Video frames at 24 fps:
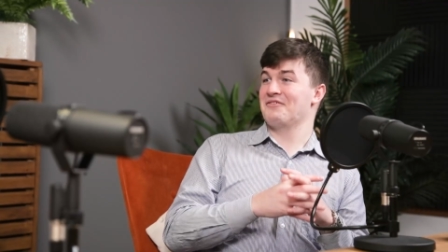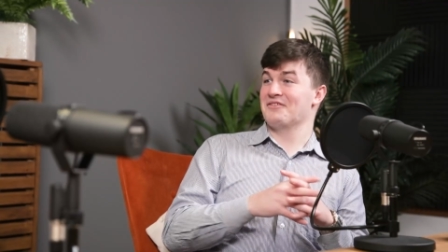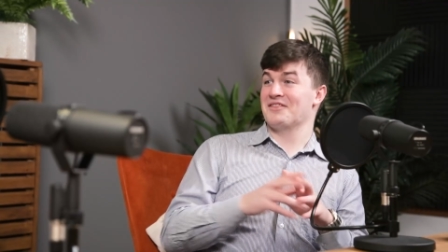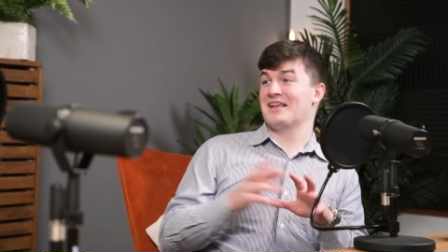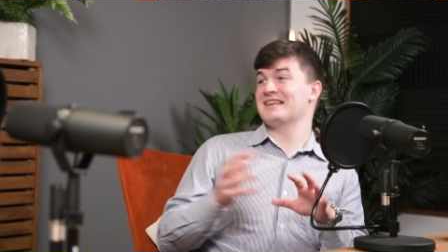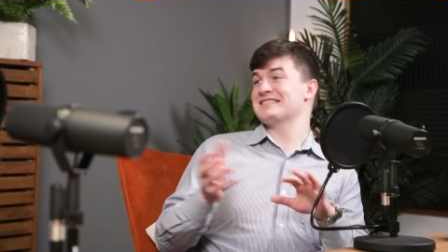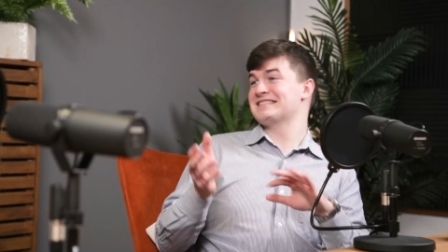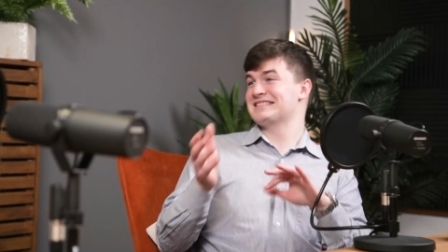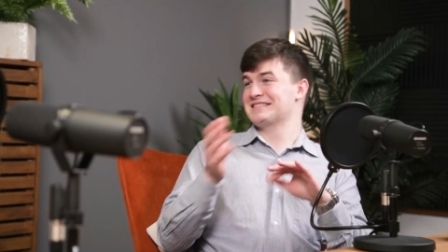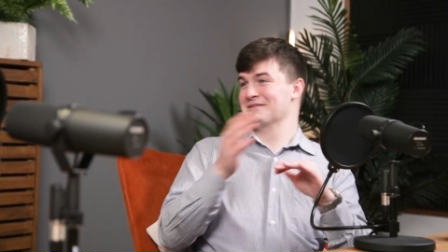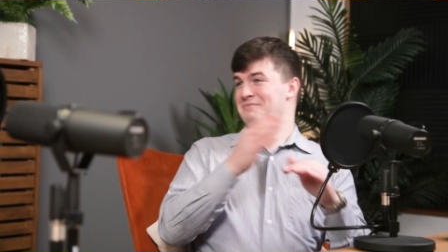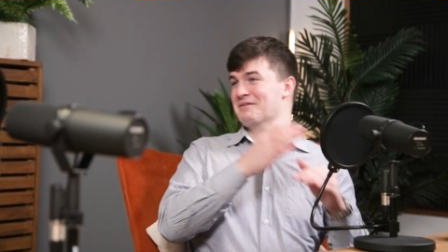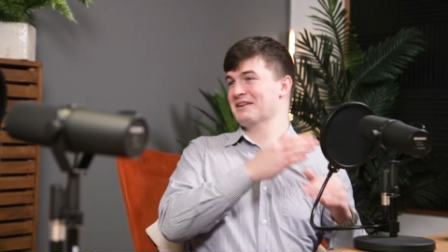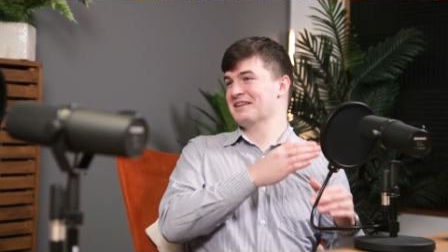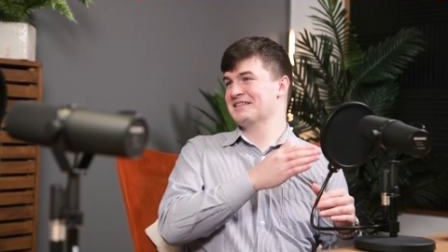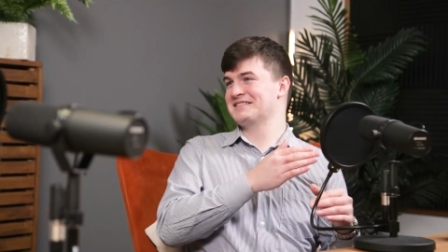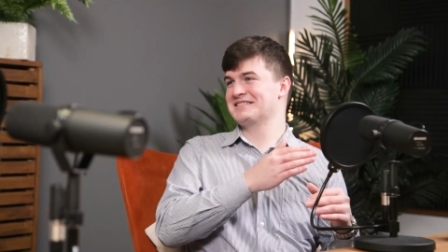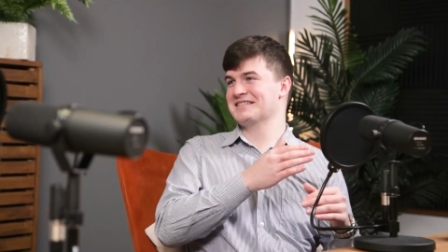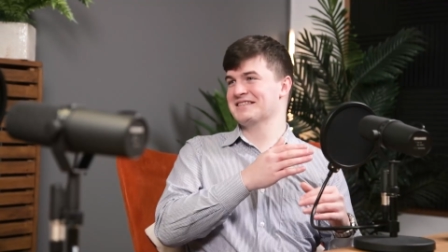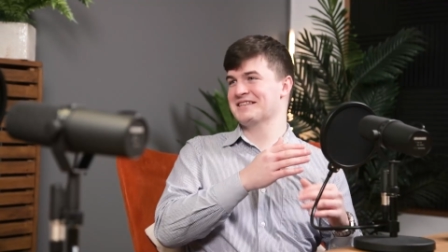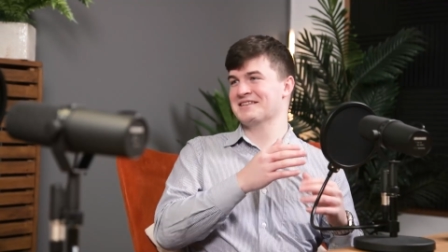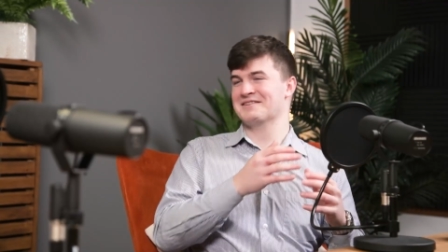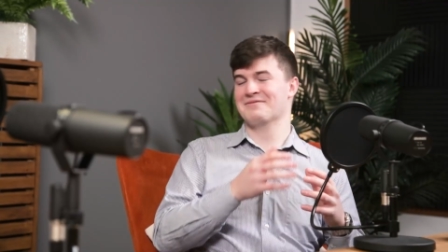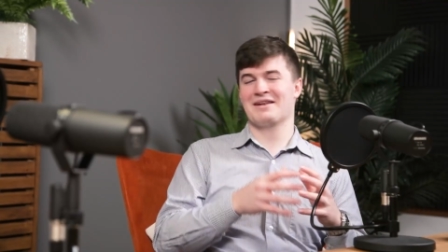And that's similar
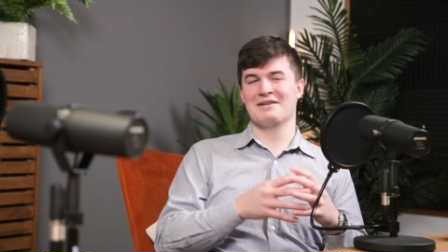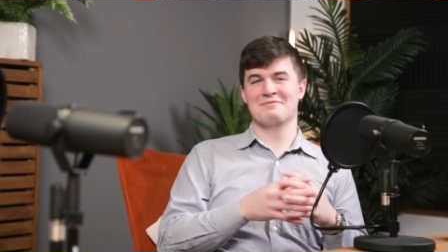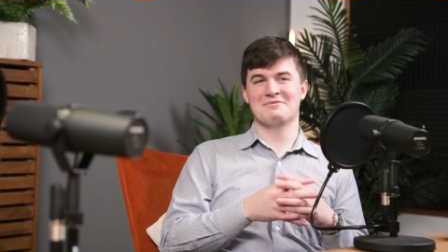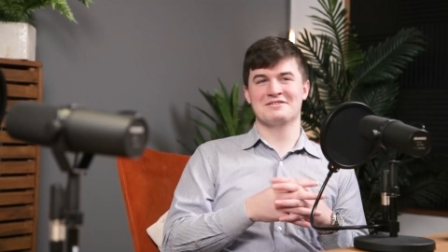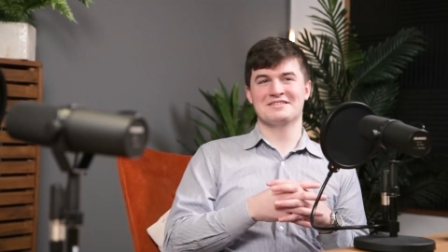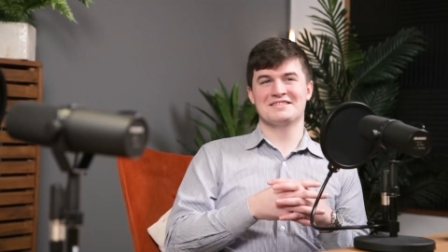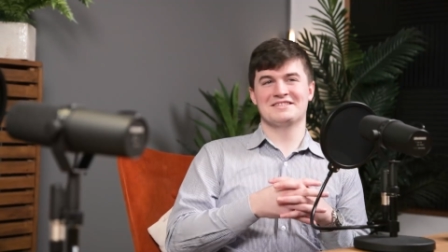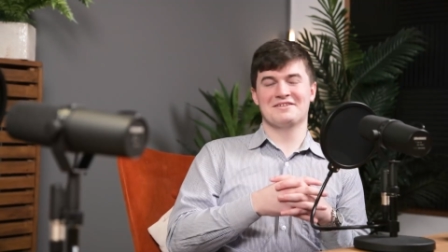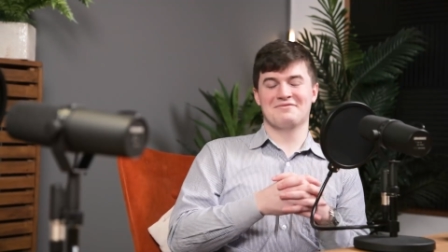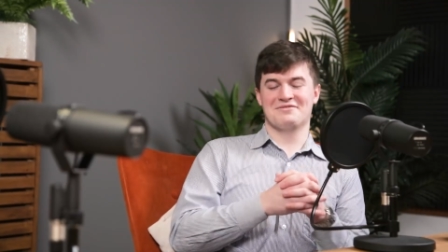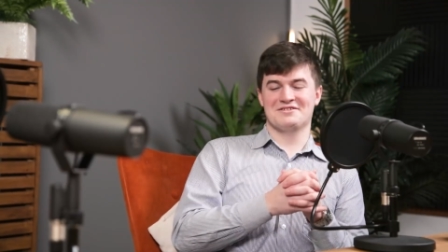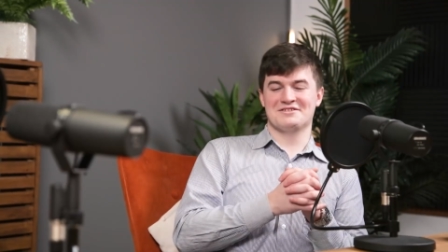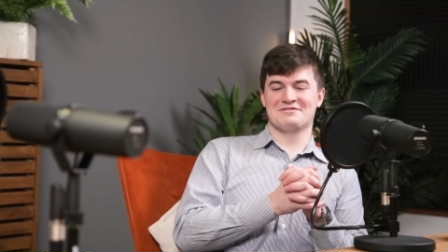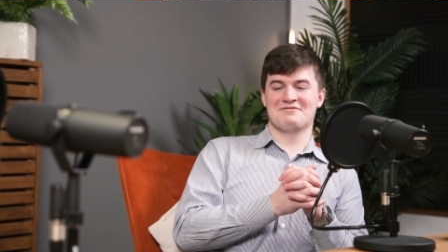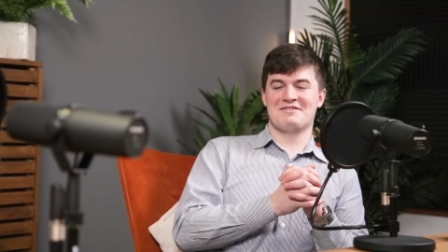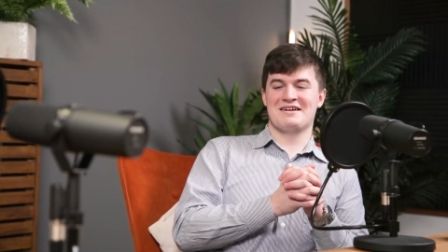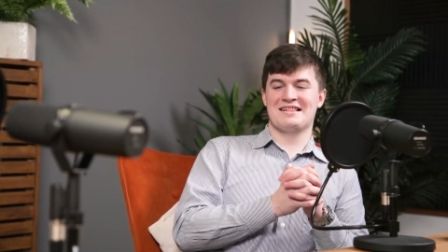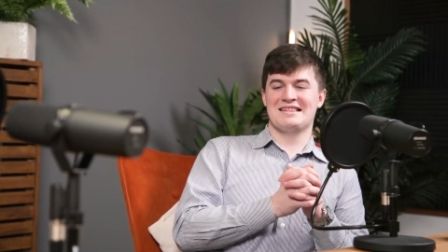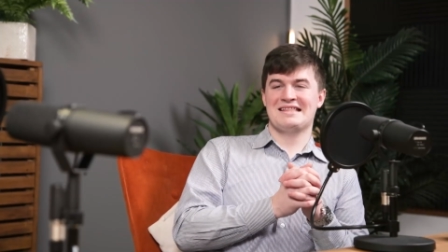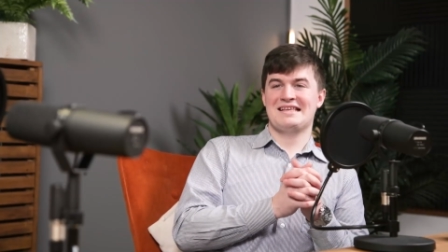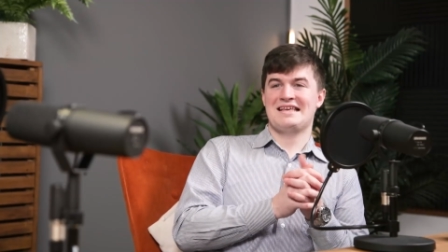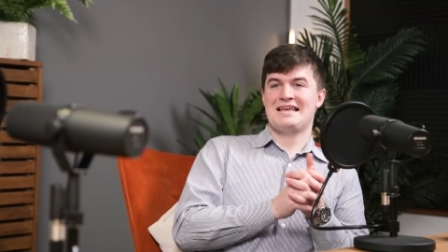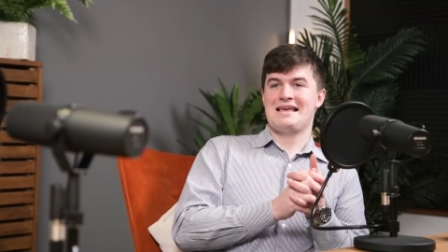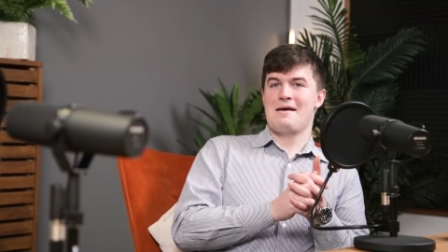to the development stuff as
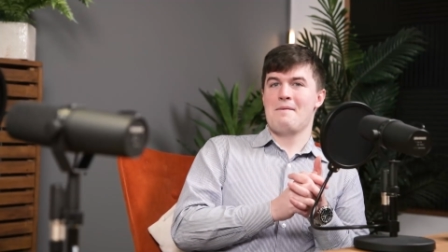well.